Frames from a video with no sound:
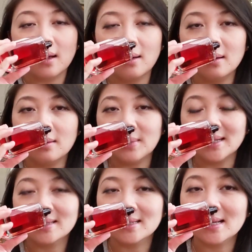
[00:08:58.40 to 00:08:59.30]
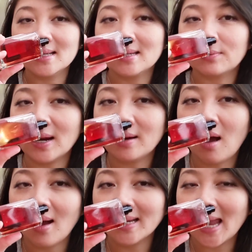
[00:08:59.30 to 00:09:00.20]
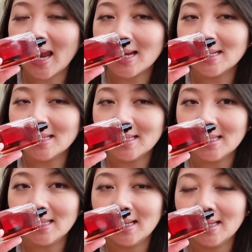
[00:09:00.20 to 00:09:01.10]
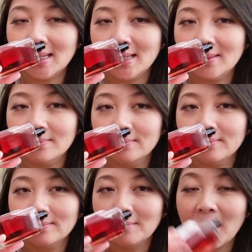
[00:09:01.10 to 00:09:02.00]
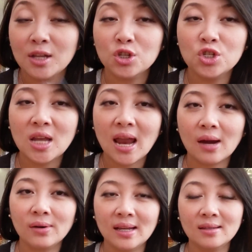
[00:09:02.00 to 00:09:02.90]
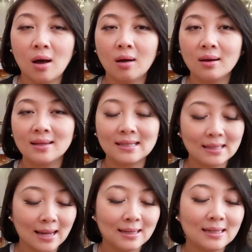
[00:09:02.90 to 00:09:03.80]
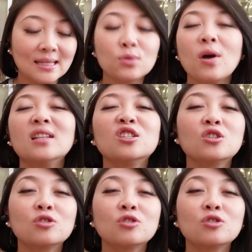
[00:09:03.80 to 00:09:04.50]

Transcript: oh my goodness, red hot candy and cherry Tonka scent. This one's